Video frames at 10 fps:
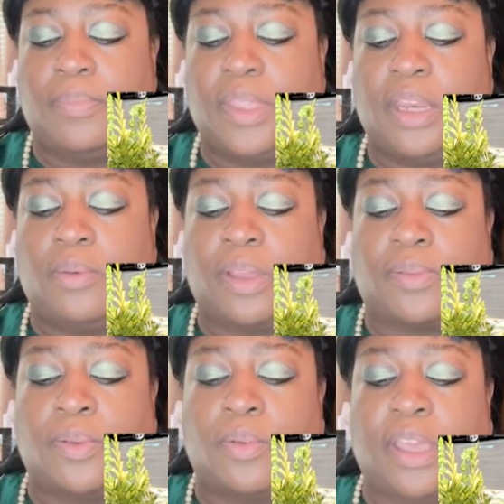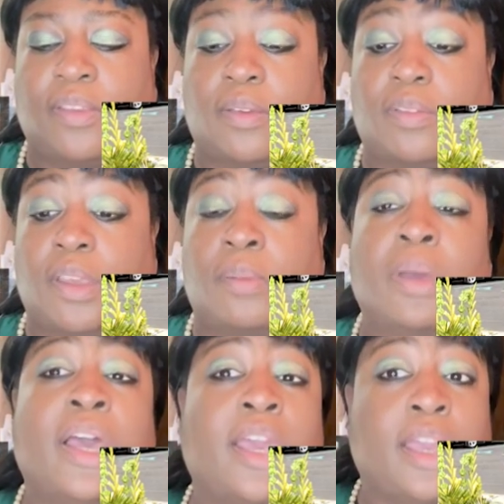Anyway, so as I was saying,
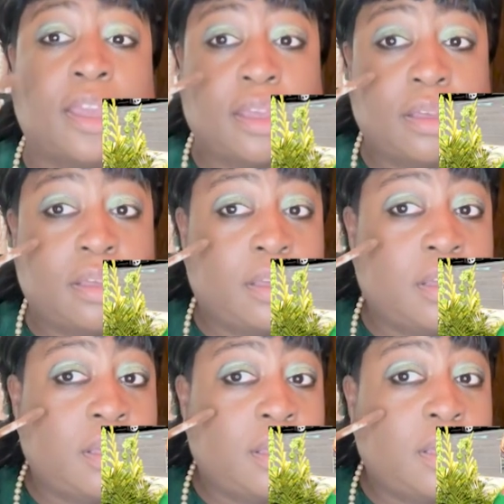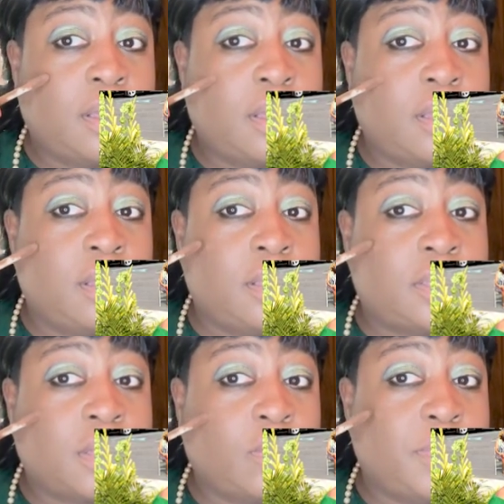my
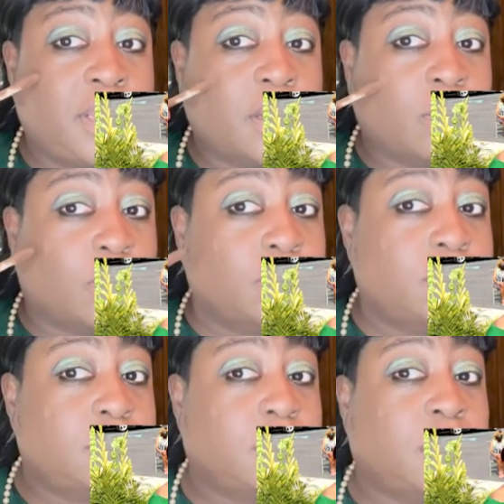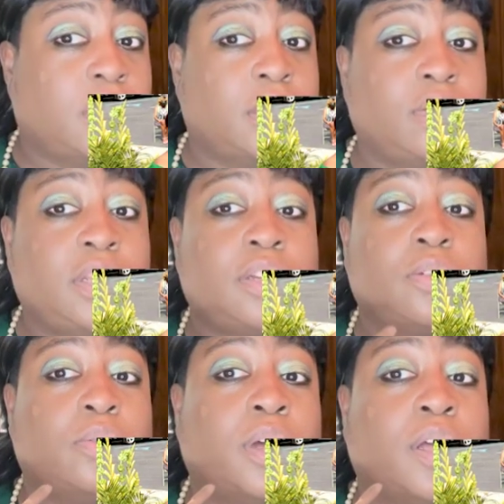told me no. You need
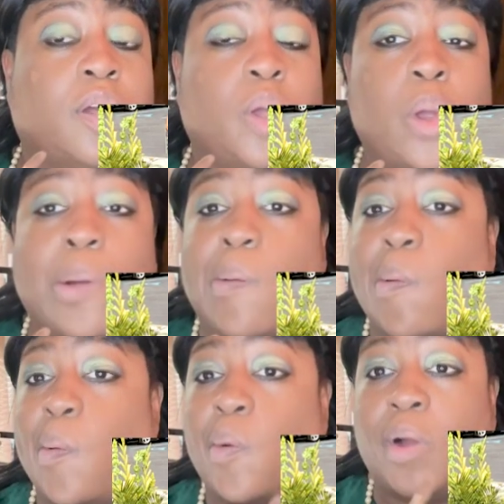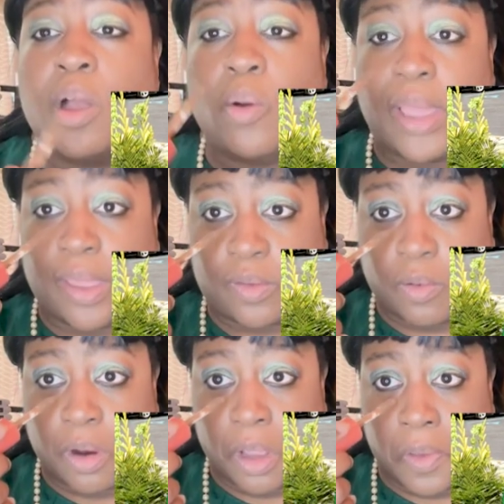to go ask
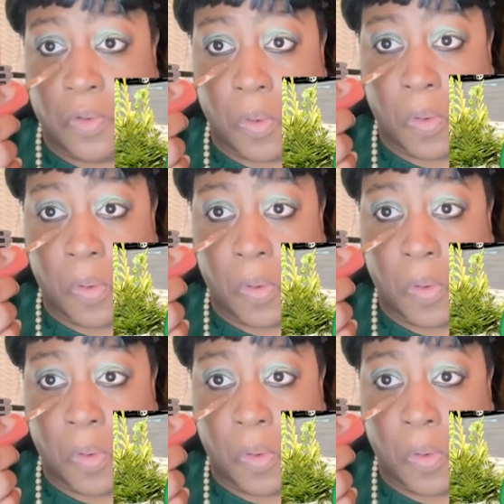your aunt.